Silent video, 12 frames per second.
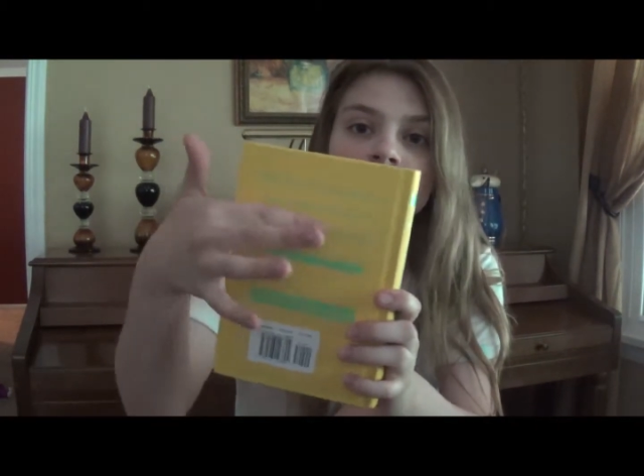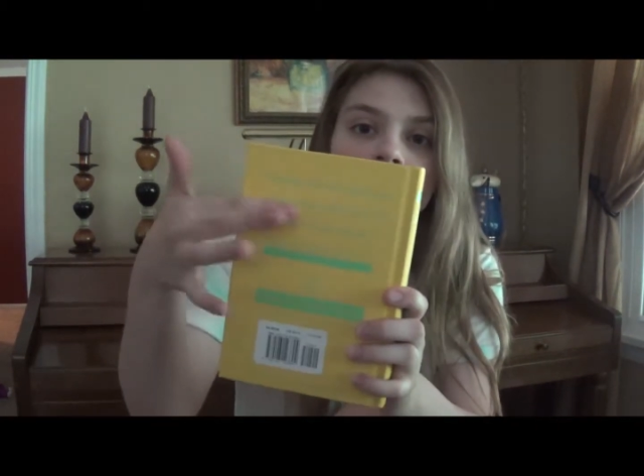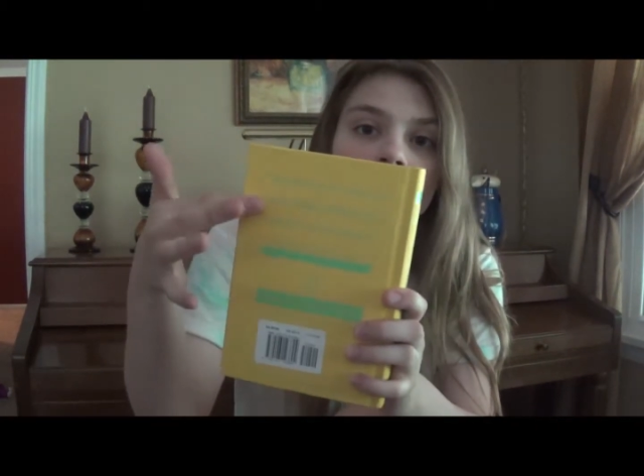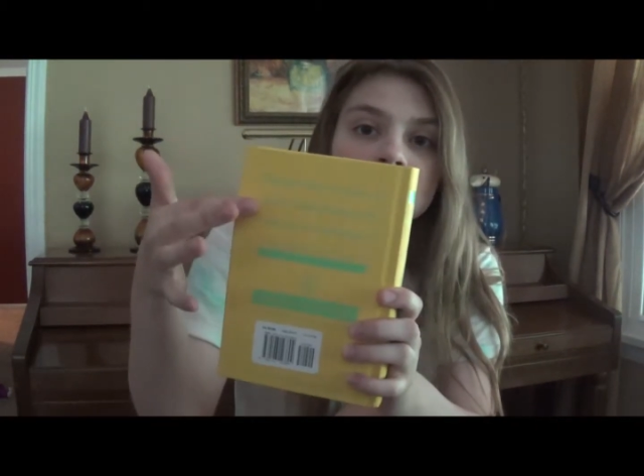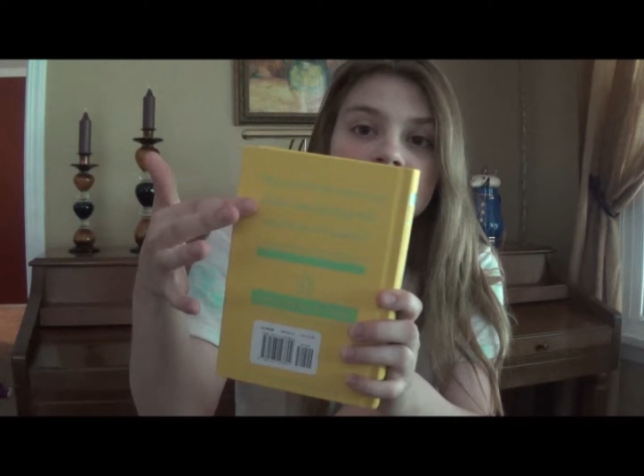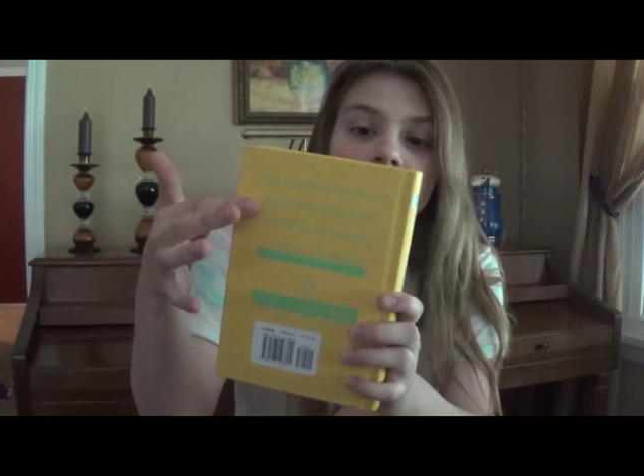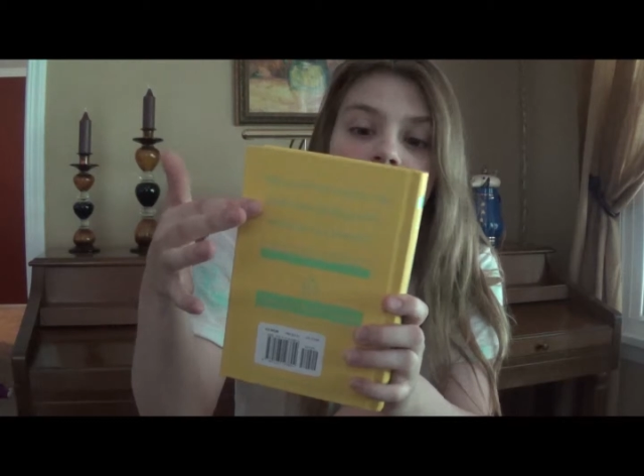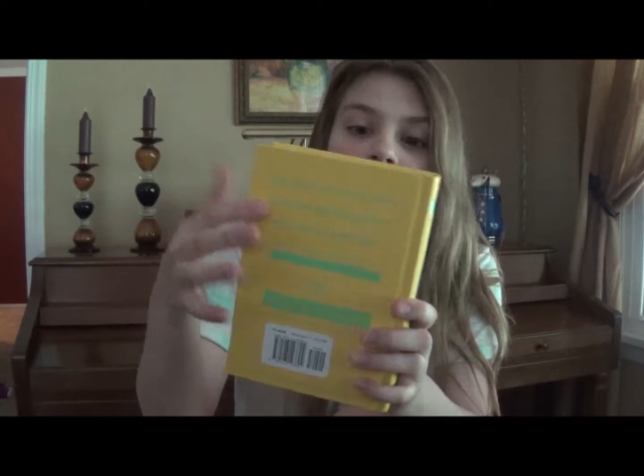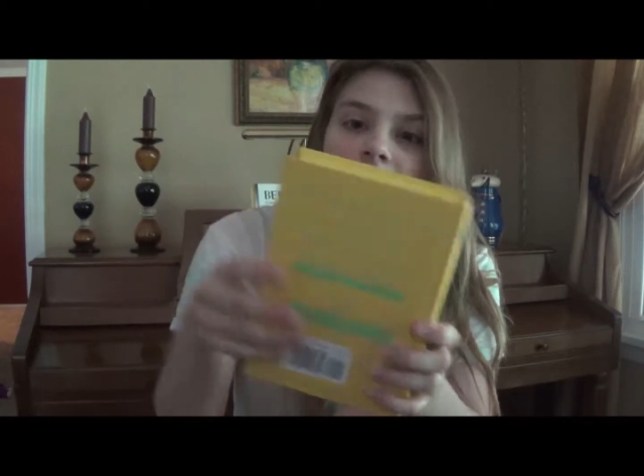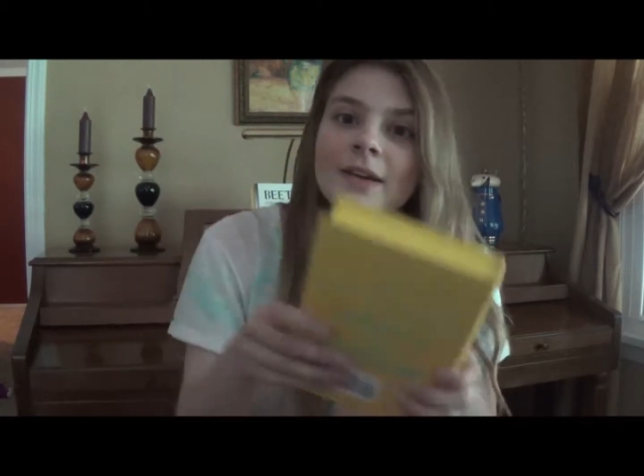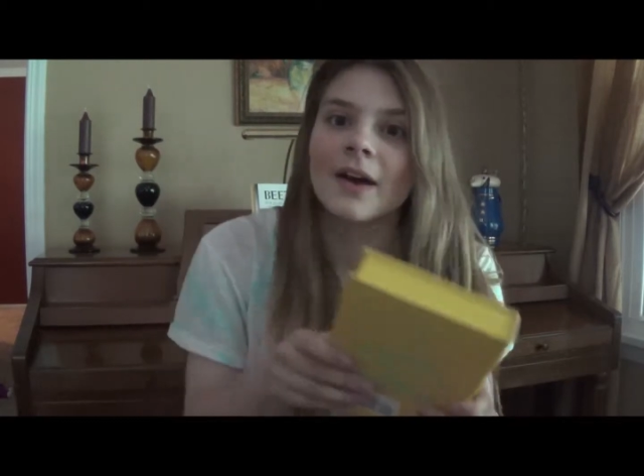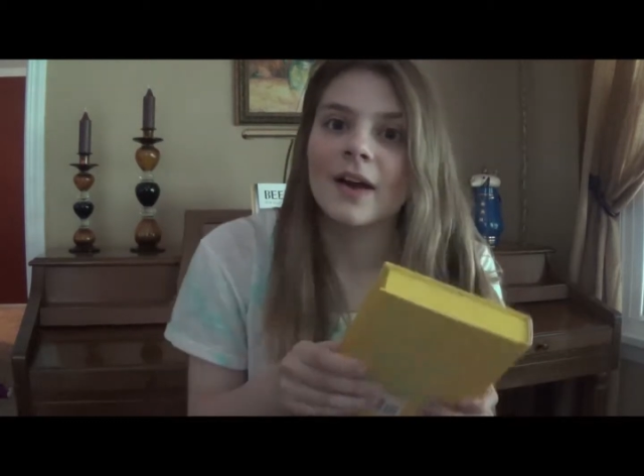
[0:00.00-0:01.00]
quotes on the
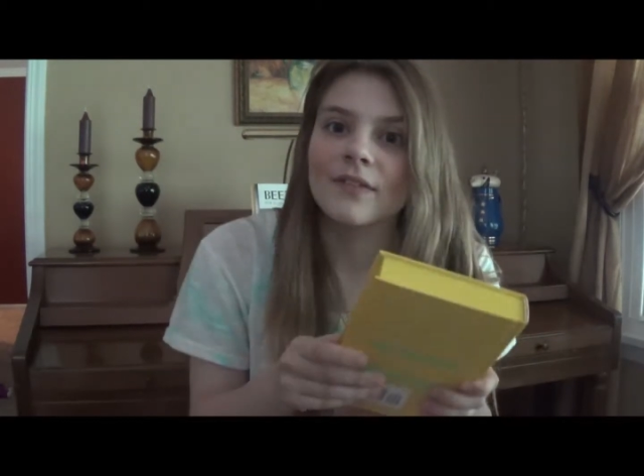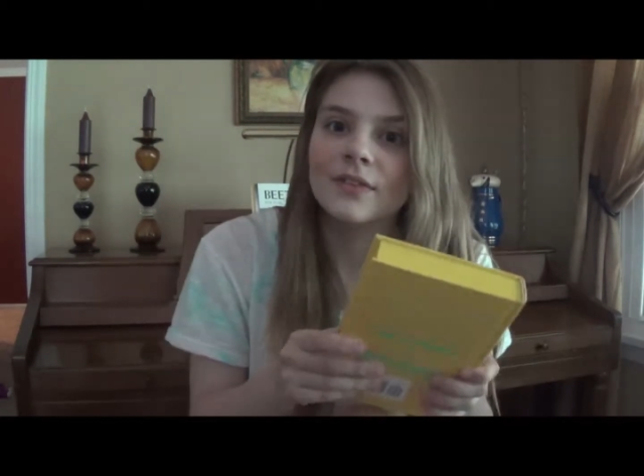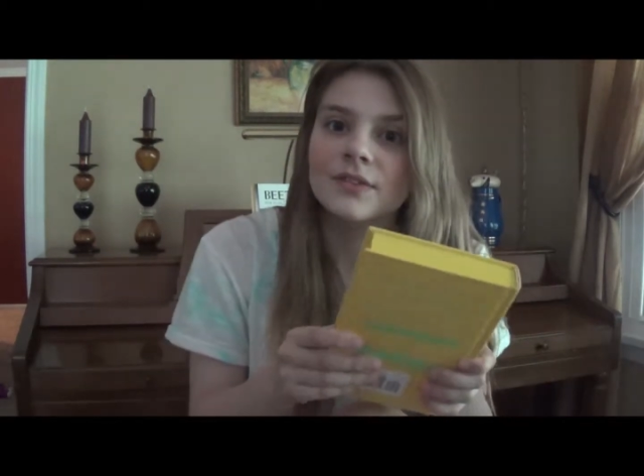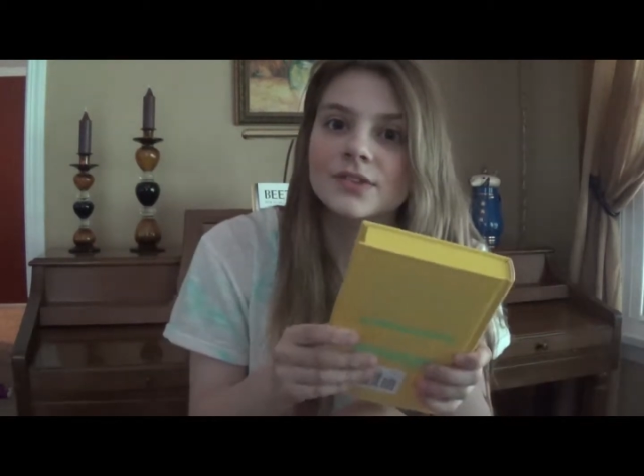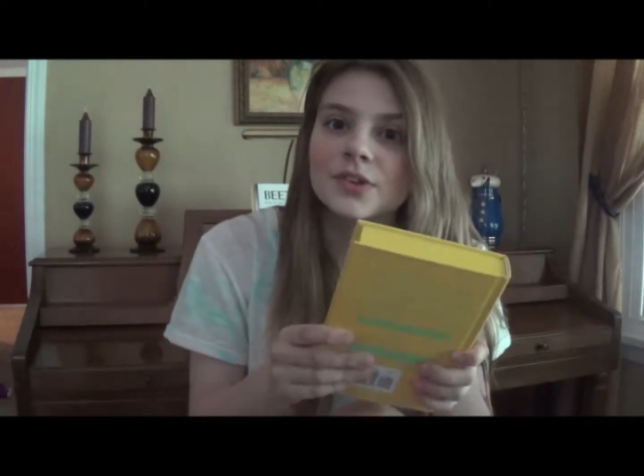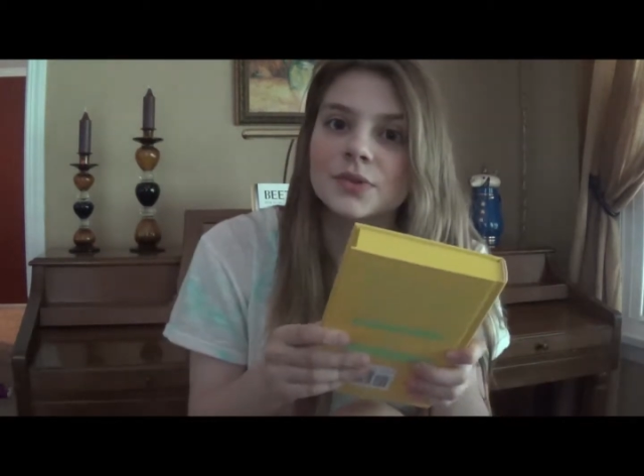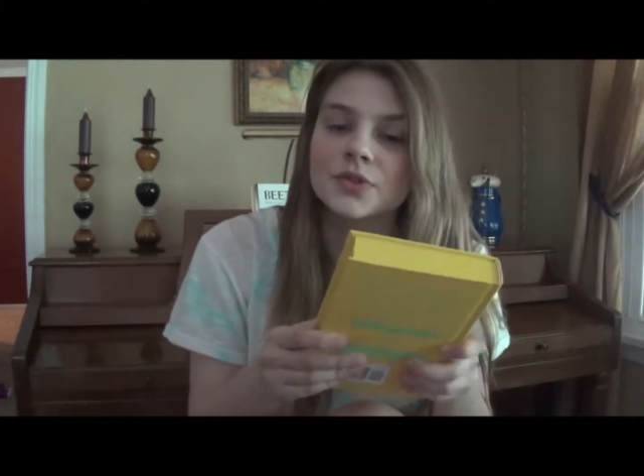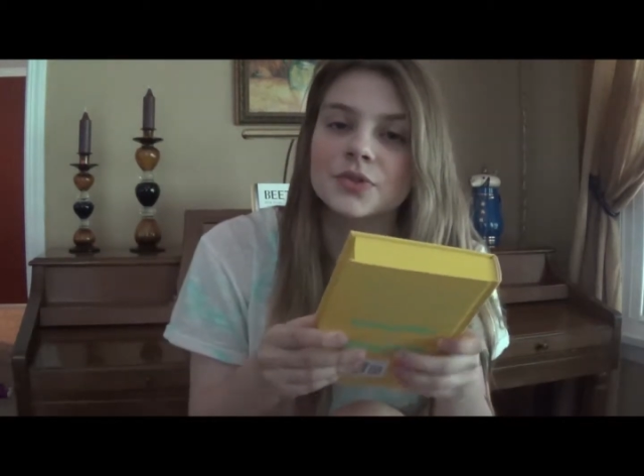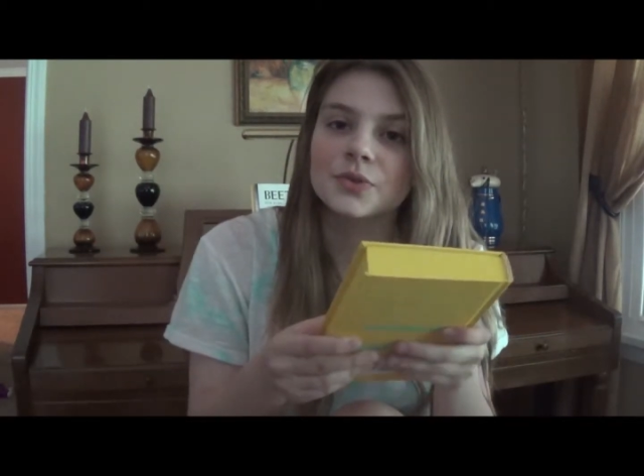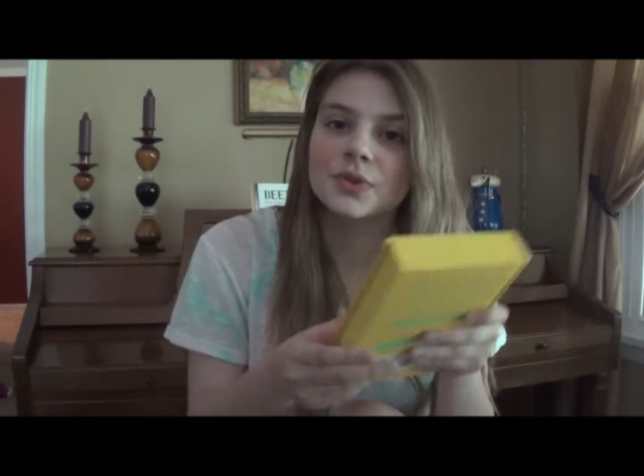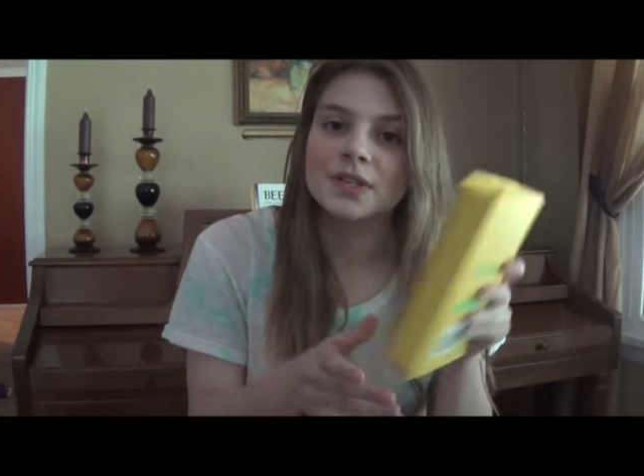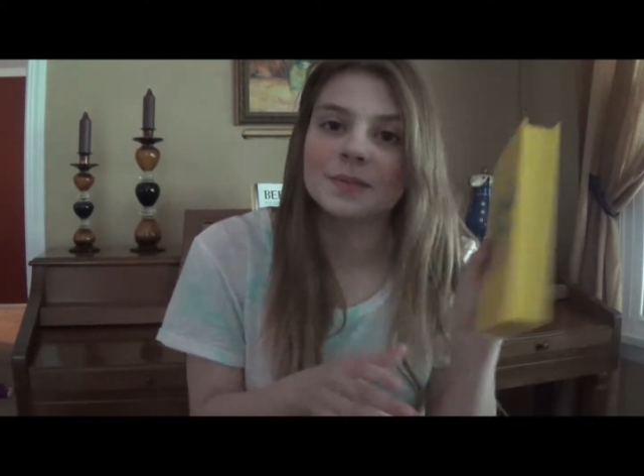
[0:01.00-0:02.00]
back. Now I haven't even told you
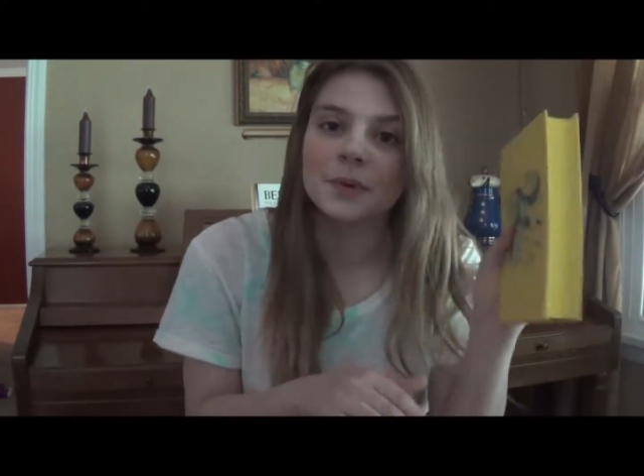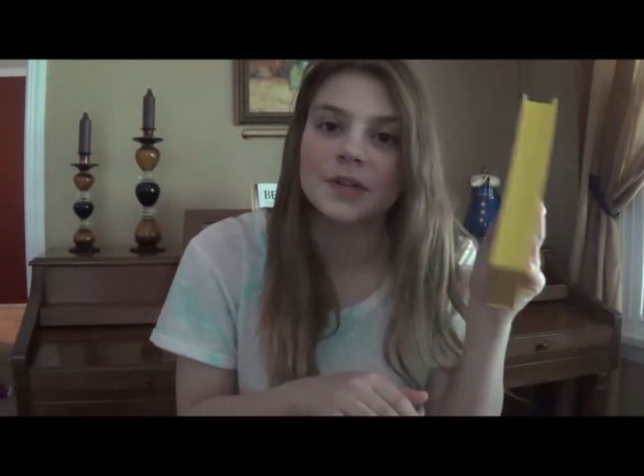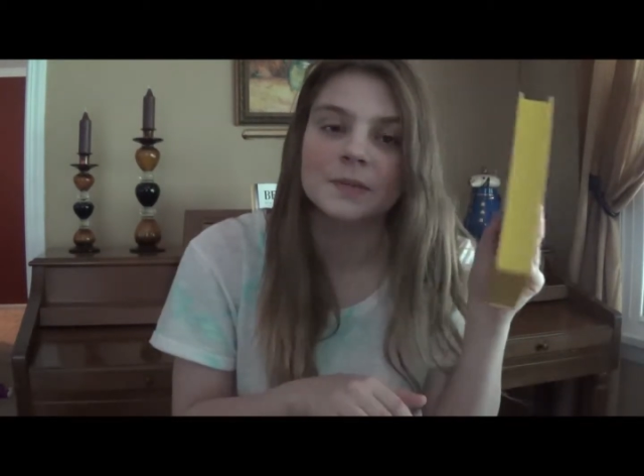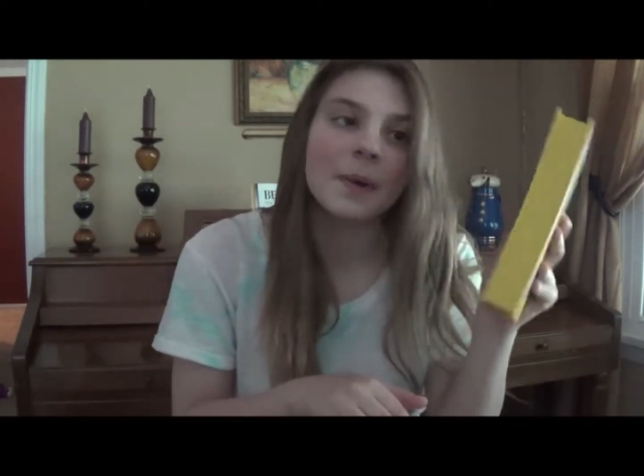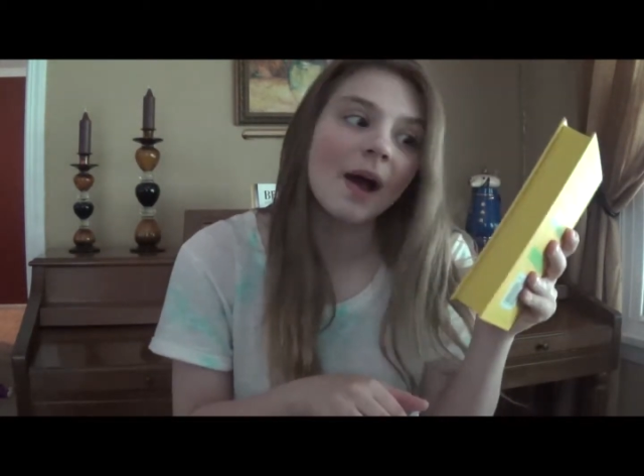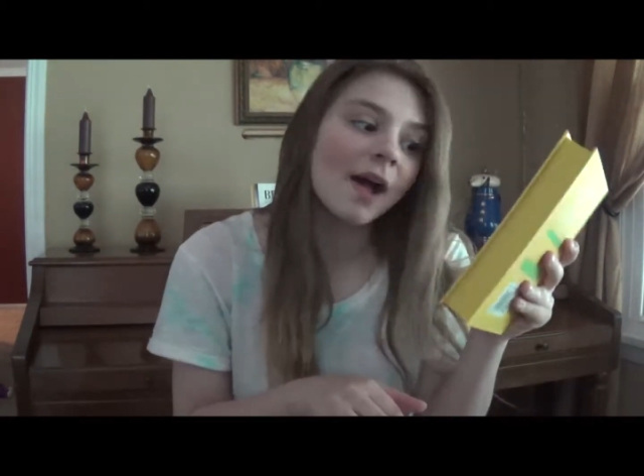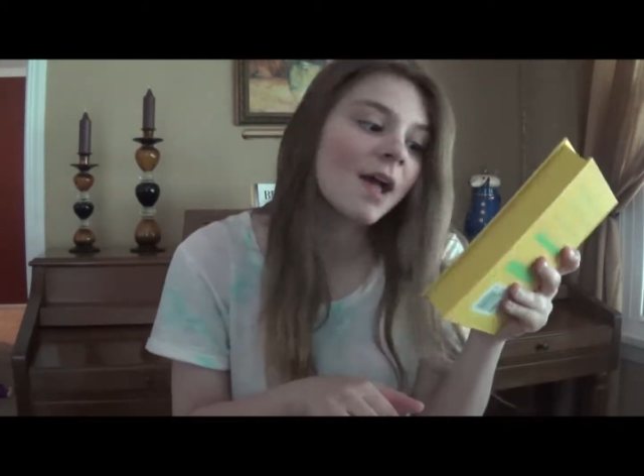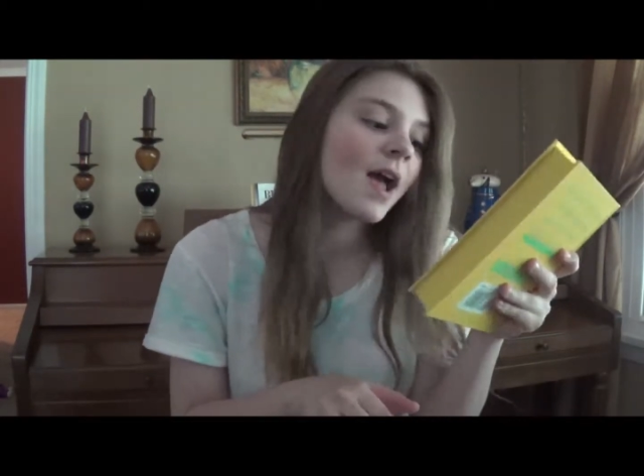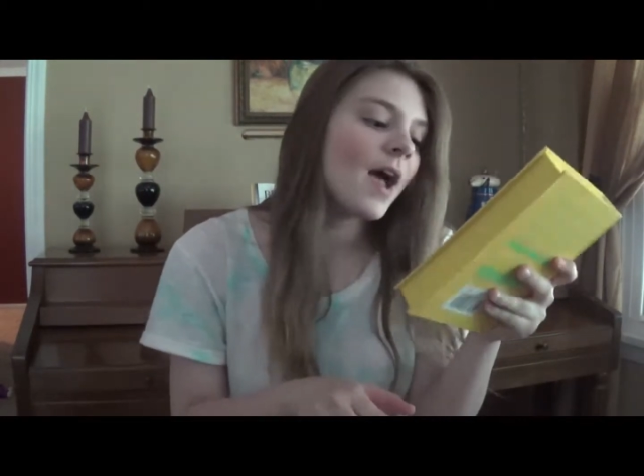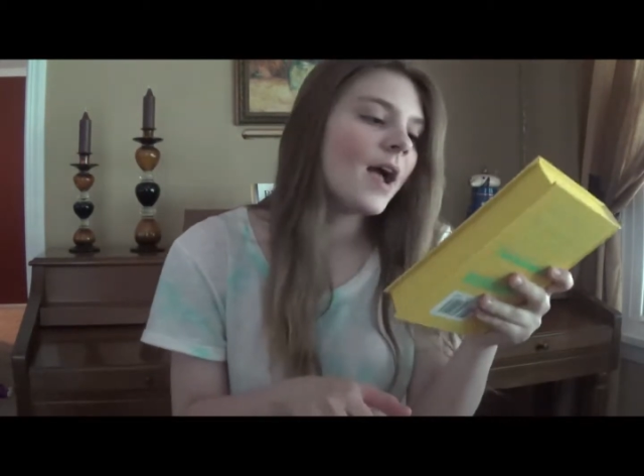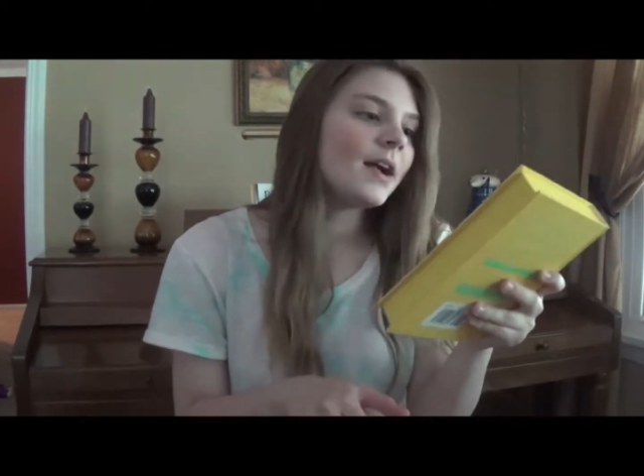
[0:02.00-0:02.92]
who this book is by.